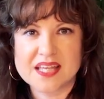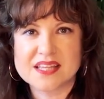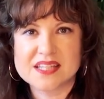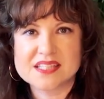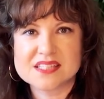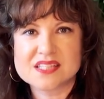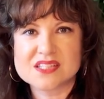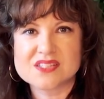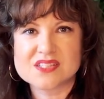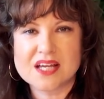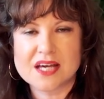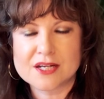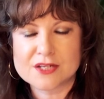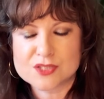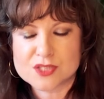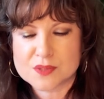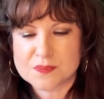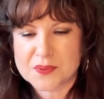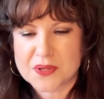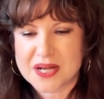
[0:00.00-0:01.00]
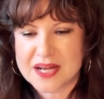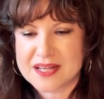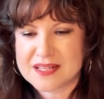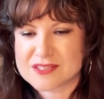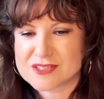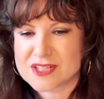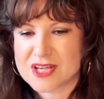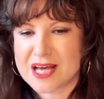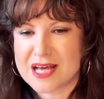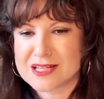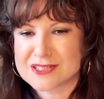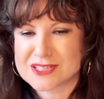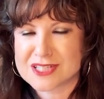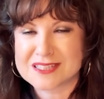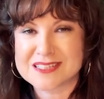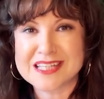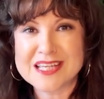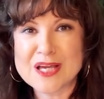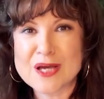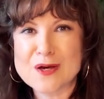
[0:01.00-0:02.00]
and this is not a surprise
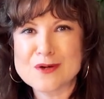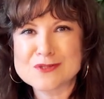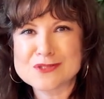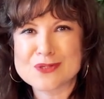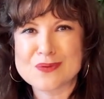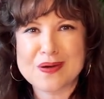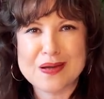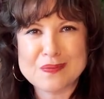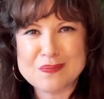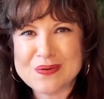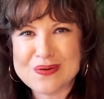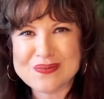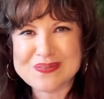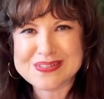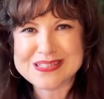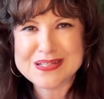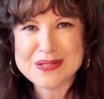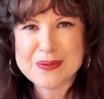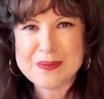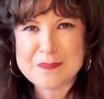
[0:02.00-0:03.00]
to Leo. So I won't,